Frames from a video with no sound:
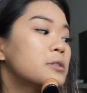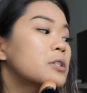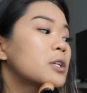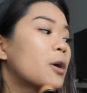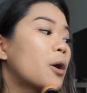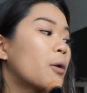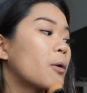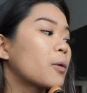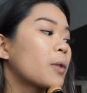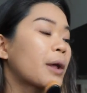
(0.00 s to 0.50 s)

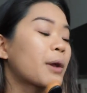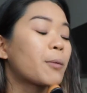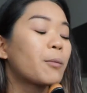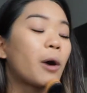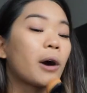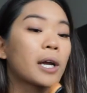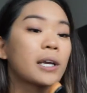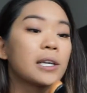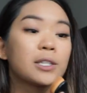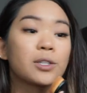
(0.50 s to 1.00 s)
so like
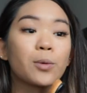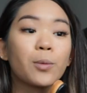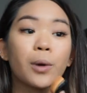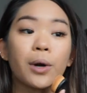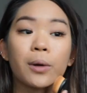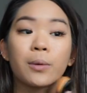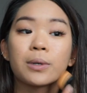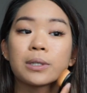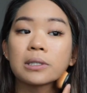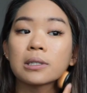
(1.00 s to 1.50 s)
walking to
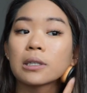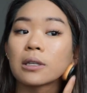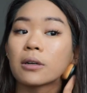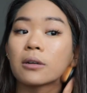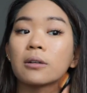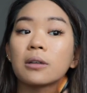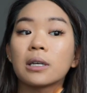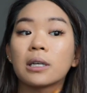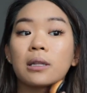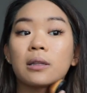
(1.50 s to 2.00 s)
work was
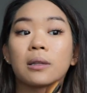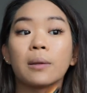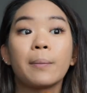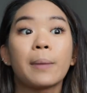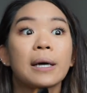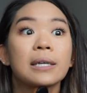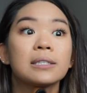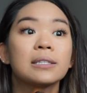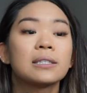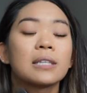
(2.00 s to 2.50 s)
literally the
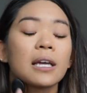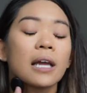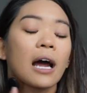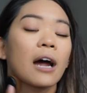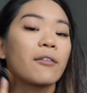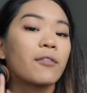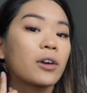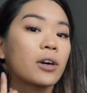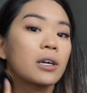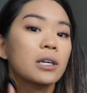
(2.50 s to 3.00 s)
best thing
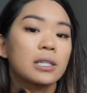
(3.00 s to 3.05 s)
ever,